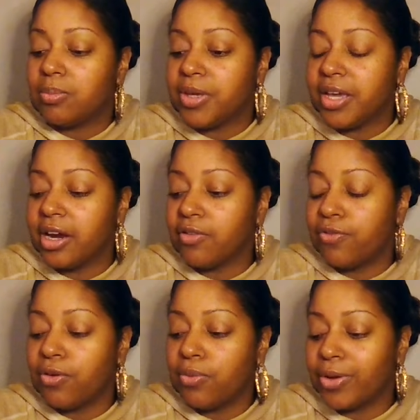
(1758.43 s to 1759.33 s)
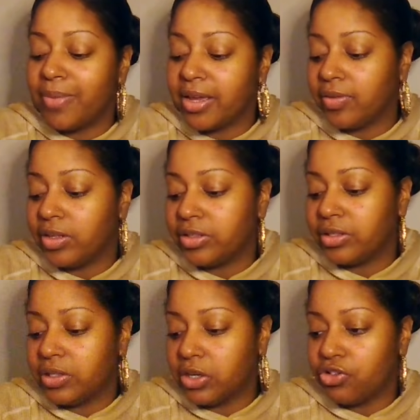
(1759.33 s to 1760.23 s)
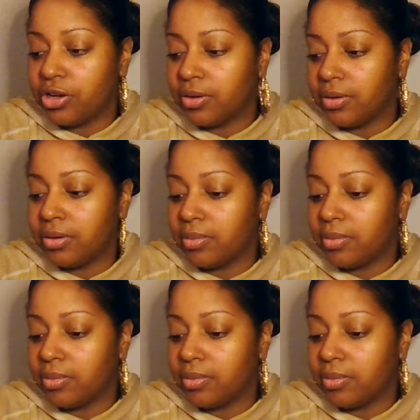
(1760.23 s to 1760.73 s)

Be careful when making this decision